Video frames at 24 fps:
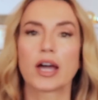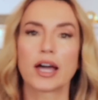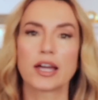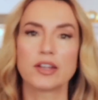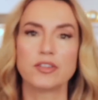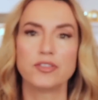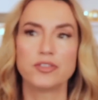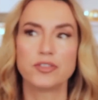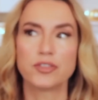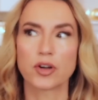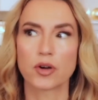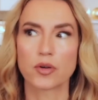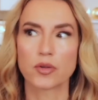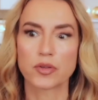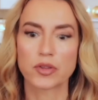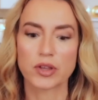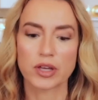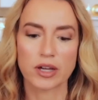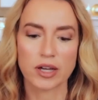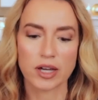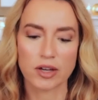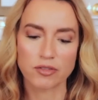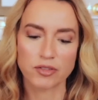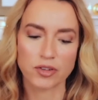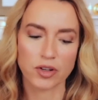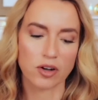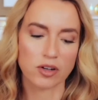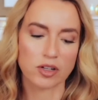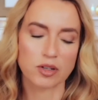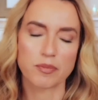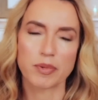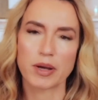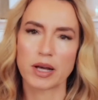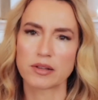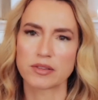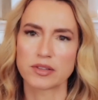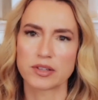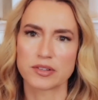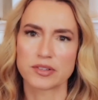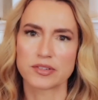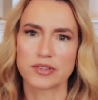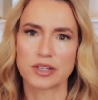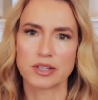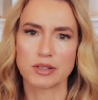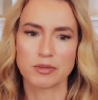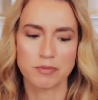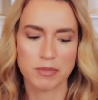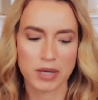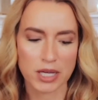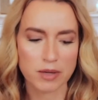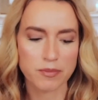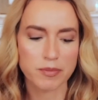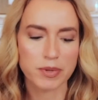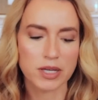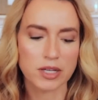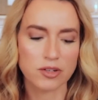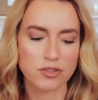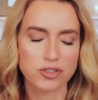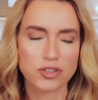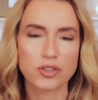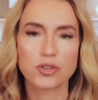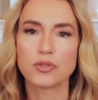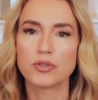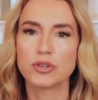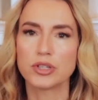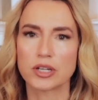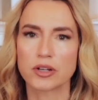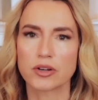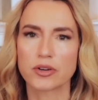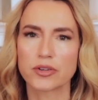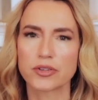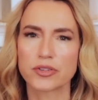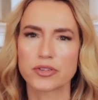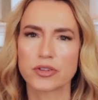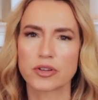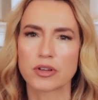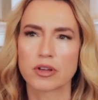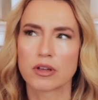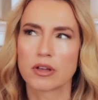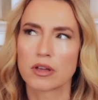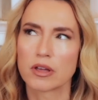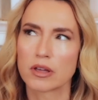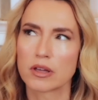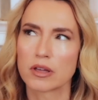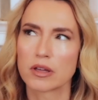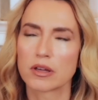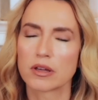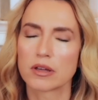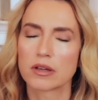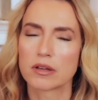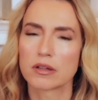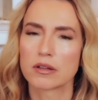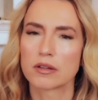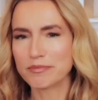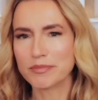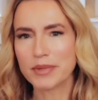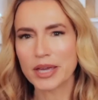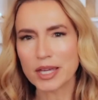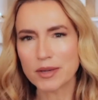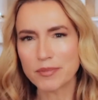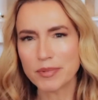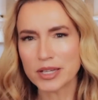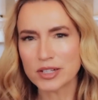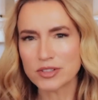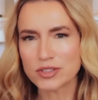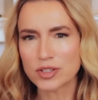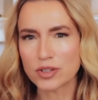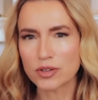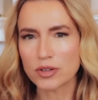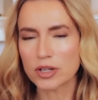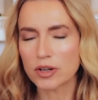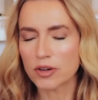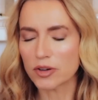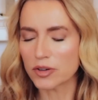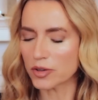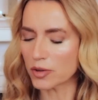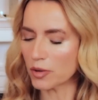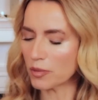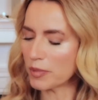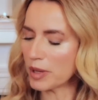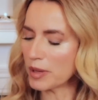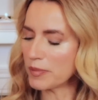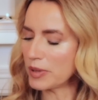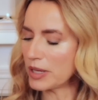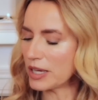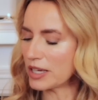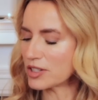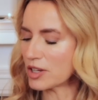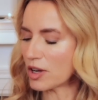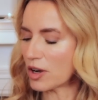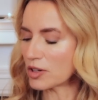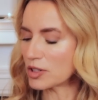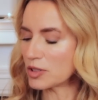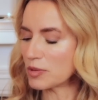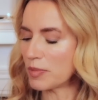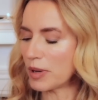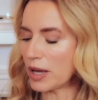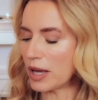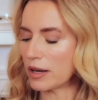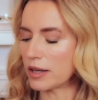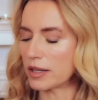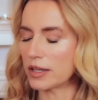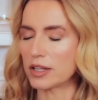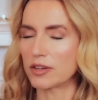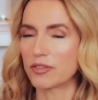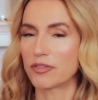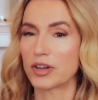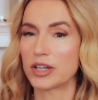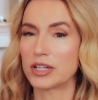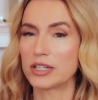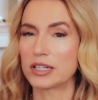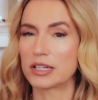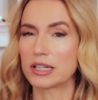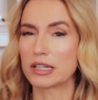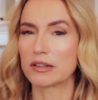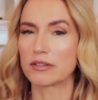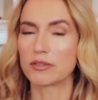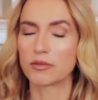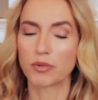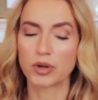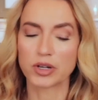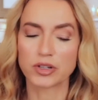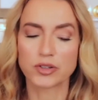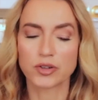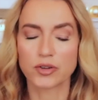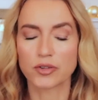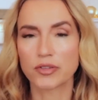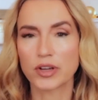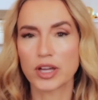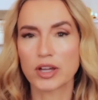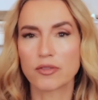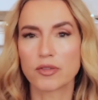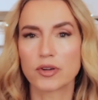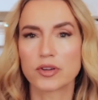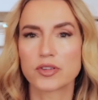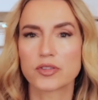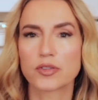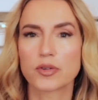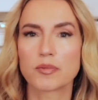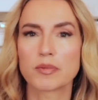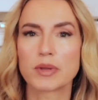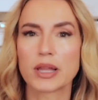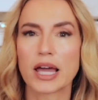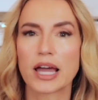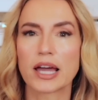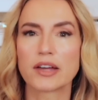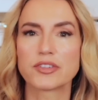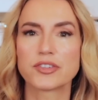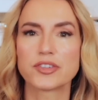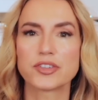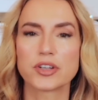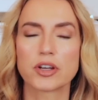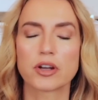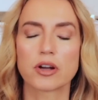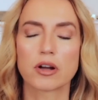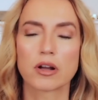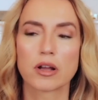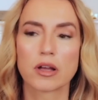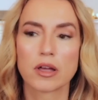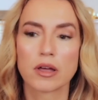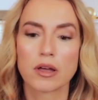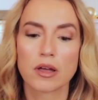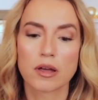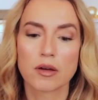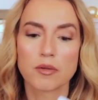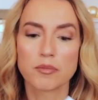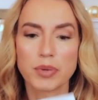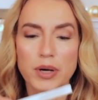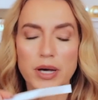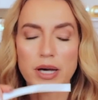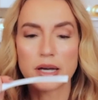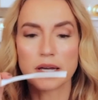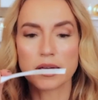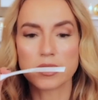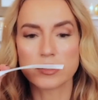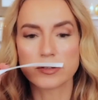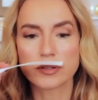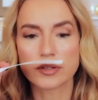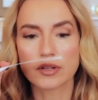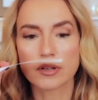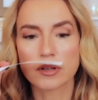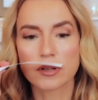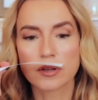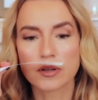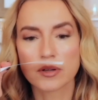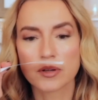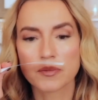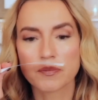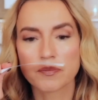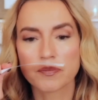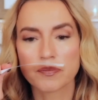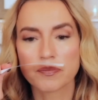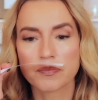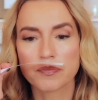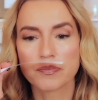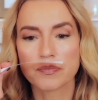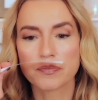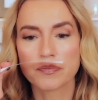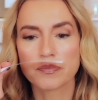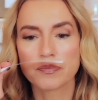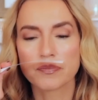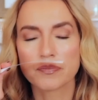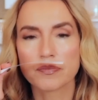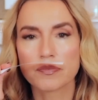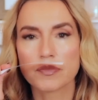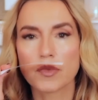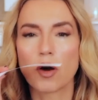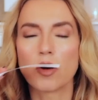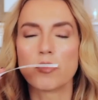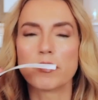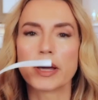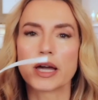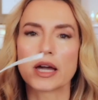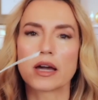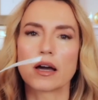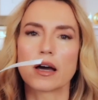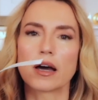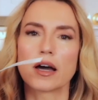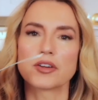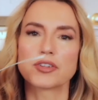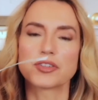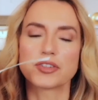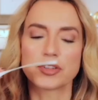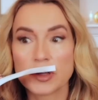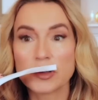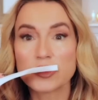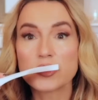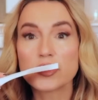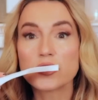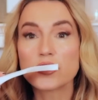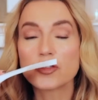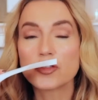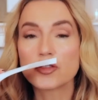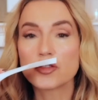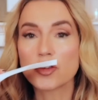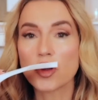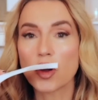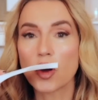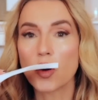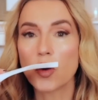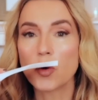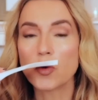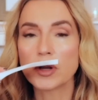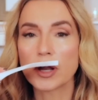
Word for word: I don't think I've talked about this in maybe two years. Maybe two years or maybe I talked about it if I did a winter favorites from last year. But oh my gosh, this is so